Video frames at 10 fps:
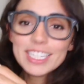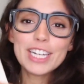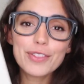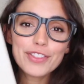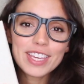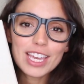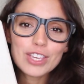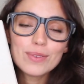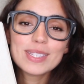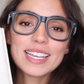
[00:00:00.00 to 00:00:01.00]
Another thing I
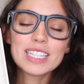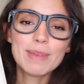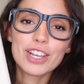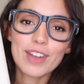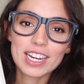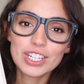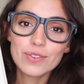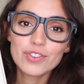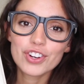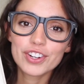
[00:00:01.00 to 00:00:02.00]
use is my
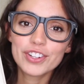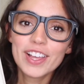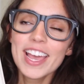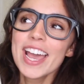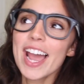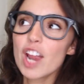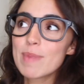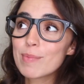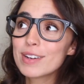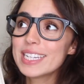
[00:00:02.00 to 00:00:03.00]
gratitude journal. I
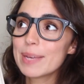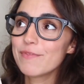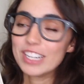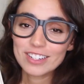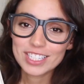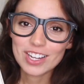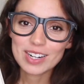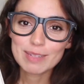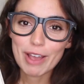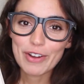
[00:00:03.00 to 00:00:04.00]
remember Tim Ferriss
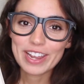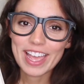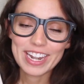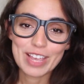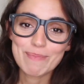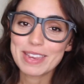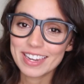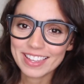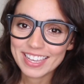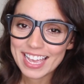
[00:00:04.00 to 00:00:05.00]
talked about it and I
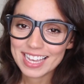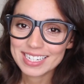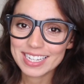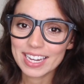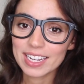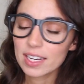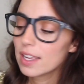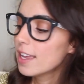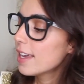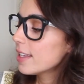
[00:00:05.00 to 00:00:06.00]
immediately had to get it.
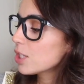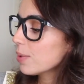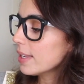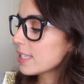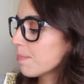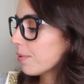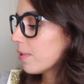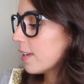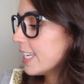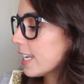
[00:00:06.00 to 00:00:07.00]
It's really
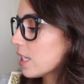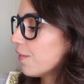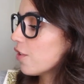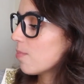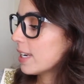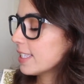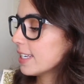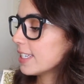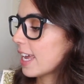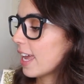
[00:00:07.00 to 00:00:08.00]
simple. It takes a few minutes
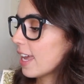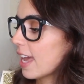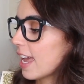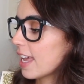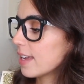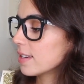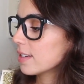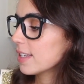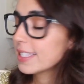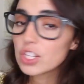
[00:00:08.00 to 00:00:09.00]
a day and
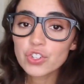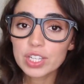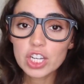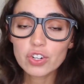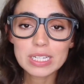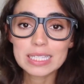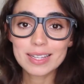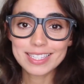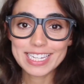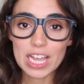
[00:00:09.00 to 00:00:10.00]
essentially you're just
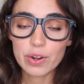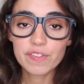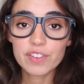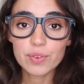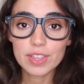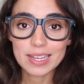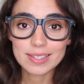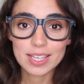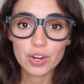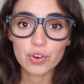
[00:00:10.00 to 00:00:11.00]
listing out a few things
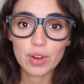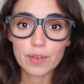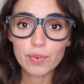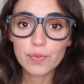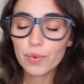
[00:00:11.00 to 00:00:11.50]
that you're grateful